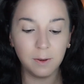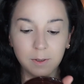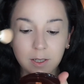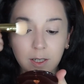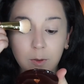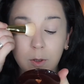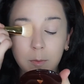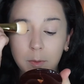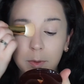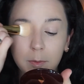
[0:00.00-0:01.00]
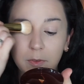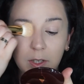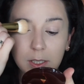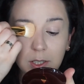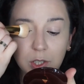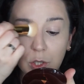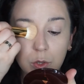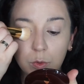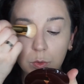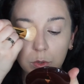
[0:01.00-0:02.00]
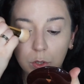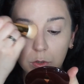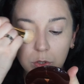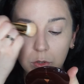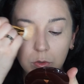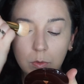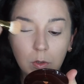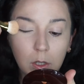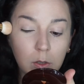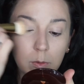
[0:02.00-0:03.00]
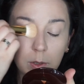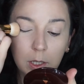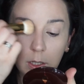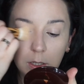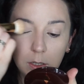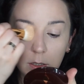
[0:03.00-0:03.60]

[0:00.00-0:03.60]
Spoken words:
We're gonna warm up the face soon, don't you worry.